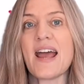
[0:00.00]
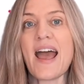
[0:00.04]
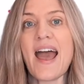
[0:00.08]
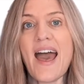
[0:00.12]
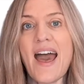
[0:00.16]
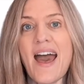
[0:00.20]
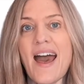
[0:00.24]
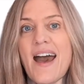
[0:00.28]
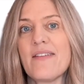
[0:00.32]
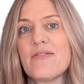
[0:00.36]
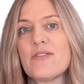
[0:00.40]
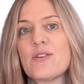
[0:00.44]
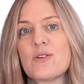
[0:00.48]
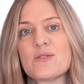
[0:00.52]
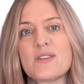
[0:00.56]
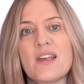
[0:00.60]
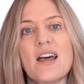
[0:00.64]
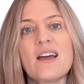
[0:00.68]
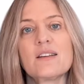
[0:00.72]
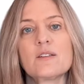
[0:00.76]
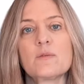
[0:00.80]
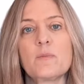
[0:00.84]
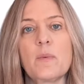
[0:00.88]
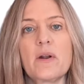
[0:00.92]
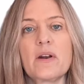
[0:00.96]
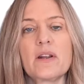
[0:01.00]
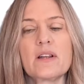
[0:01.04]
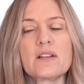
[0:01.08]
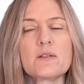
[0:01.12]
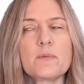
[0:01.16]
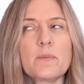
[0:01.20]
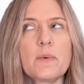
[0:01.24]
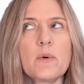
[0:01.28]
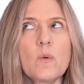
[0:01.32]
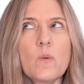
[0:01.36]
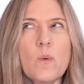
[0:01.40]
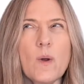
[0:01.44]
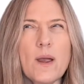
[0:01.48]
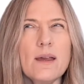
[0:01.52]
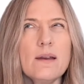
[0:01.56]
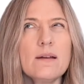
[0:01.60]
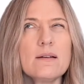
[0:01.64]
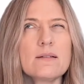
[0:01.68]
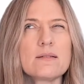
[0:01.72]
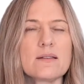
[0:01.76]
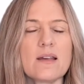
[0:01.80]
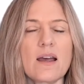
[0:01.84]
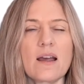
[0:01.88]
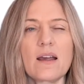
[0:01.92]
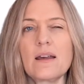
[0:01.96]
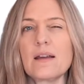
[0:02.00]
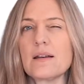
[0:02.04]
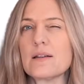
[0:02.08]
add those exponents. But wait a second.